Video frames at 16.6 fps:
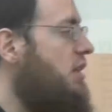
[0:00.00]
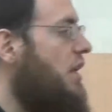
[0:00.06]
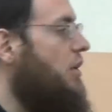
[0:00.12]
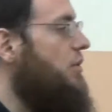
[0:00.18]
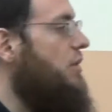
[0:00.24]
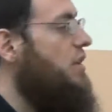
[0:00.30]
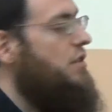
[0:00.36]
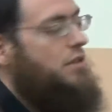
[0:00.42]

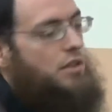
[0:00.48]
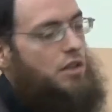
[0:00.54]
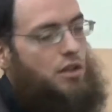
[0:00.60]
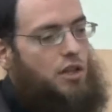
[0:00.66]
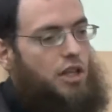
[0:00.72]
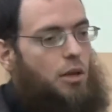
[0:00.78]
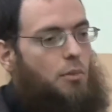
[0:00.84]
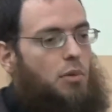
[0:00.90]

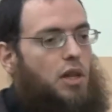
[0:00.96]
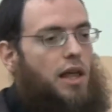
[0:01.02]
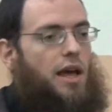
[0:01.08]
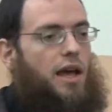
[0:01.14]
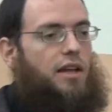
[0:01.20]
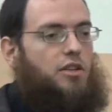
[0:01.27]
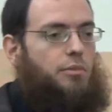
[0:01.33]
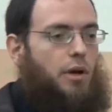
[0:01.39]
necessarily
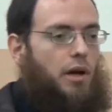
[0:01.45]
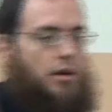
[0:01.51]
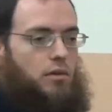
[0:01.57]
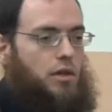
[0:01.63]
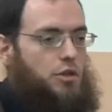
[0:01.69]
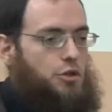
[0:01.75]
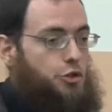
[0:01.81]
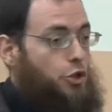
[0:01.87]
apply it to my
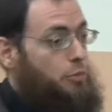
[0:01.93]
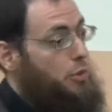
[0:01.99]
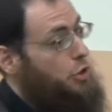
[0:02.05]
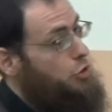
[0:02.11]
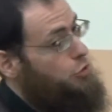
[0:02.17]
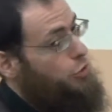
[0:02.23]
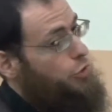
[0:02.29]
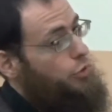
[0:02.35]
religion. Could be
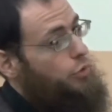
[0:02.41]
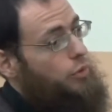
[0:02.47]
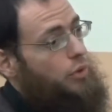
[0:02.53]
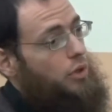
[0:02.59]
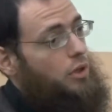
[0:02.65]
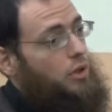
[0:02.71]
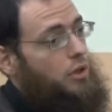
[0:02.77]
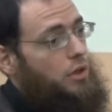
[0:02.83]
true,
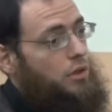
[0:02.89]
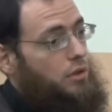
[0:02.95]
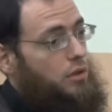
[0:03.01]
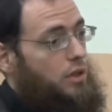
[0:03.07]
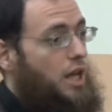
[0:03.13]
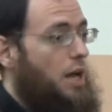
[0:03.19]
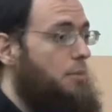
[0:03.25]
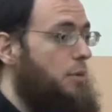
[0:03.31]
could
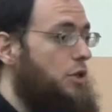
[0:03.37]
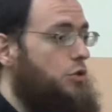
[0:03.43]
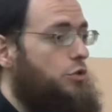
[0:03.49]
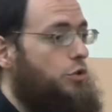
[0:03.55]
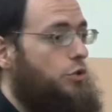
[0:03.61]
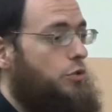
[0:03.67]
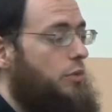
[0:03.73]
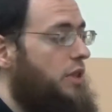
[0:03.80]
not be
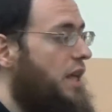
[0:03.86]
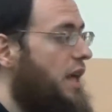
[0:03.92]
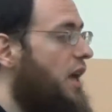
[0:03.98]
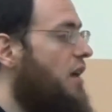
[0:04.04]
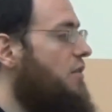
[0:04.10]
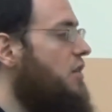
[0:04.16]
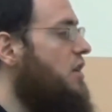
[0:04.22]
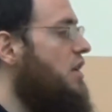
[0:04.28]
true, but the
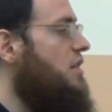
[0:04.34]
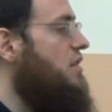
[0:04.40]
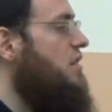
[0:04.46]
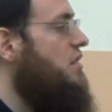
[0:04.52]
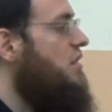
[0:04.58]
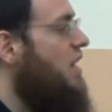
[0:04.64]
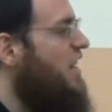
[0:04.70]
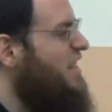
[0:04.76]
evidence is
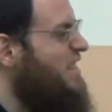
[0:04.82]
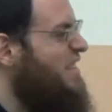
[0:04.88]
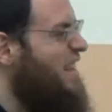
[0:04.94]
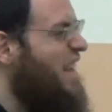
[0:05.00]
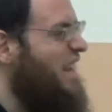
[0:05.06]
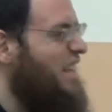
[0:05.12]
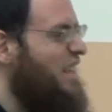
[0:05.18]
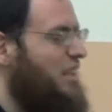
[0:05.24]
not
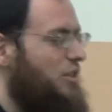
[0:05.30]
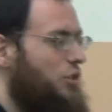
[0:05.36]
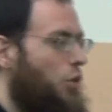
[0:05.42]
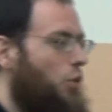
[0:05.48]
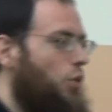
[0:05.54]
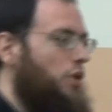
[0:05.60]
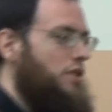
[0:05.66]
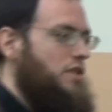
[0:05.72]
stacking
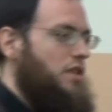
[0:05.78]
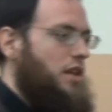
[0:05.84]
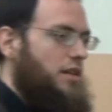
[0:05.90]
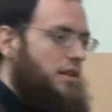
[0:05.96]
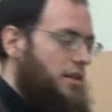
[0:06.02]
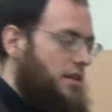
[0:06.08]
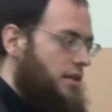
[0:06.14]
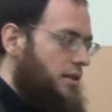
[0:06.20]
towards it.
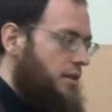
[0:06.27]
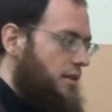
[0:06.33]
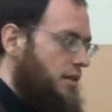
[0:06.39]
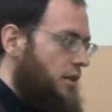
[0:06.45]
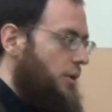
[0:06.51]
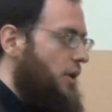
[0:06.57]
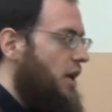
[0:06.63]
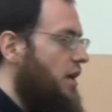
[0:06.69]

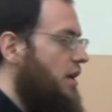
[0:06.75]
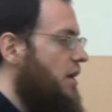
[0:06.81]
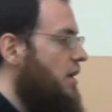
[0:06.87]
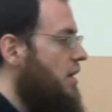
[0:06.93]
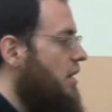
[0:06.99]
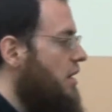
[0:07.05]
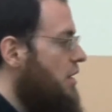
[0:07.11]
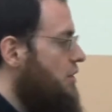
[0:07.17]
Okay?
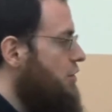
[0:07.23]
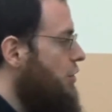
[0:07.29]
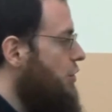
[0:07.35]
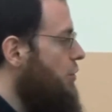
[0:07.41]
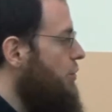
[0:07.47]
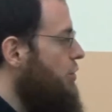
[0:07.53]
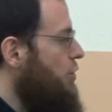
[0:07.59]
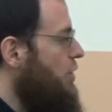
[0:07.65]

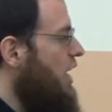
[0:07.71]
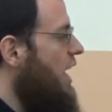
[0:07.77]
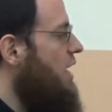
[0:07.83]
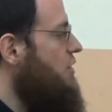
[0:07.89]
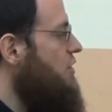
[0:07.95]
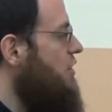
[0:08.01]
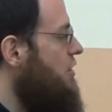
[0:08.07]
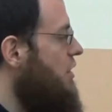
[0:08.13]
So you can't
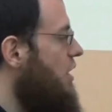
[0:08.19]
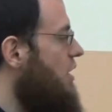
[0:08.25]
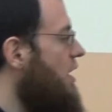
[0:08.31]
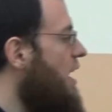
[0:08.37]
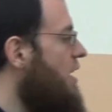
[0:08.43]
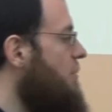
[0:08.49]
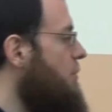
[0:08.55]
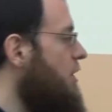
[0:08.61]
just
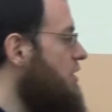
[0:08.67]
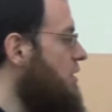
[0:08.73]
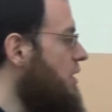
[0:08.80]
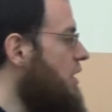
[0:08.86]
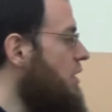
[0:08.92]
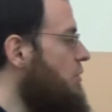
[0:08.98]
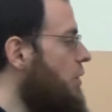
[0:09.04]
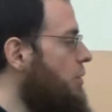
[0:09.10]

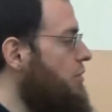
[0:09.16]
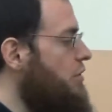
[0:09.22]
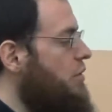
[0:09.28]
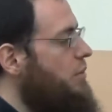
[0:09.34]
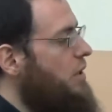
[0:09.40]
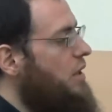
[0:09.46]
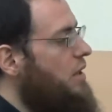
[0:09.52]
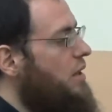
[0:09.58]
anonymously quote to
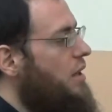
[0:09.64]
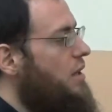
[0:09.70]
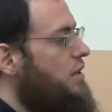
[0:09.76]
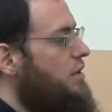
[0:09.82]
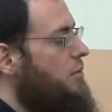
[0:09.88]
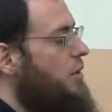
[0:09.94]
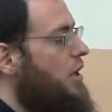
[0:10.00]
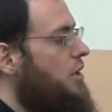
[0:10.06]
me
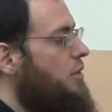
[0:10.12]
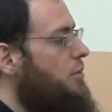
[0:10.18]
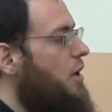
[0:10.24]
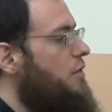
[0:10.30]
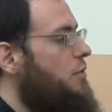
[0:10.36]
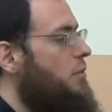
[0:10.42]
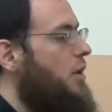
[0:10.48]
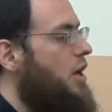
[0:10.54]
things about the
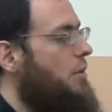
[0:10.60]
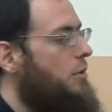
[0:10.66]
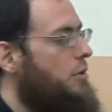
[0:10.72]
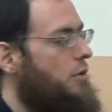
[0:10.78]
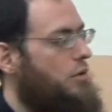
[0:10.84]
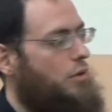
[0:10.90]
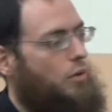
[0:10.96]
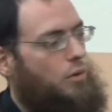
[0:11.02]
Prophet Muhammad
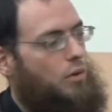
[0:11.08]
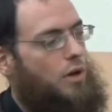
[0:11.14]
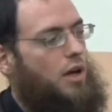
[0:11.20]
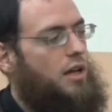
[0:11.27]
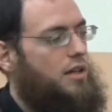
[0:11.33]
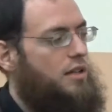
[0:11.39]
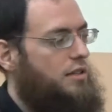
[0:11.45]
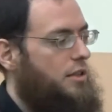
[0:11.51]
or the
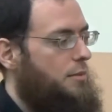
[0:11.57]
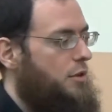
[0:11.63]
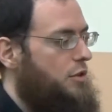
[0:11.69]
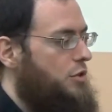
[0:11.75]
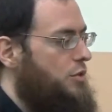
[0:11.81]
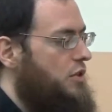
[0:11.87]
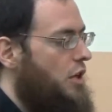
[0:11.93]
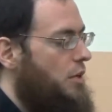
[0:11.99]
Quran except that
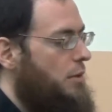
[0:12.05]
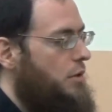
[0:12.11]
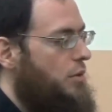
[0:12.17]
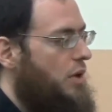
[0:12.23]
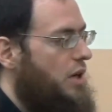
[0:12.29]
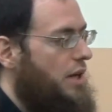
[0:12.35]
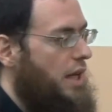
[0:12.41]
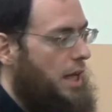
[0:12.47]
you tell me
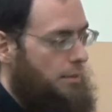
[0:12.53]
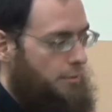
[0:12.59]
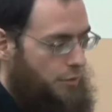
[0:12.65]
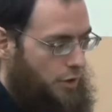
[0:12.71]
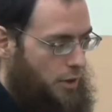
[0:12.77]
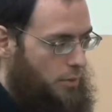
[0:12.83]
where it came from.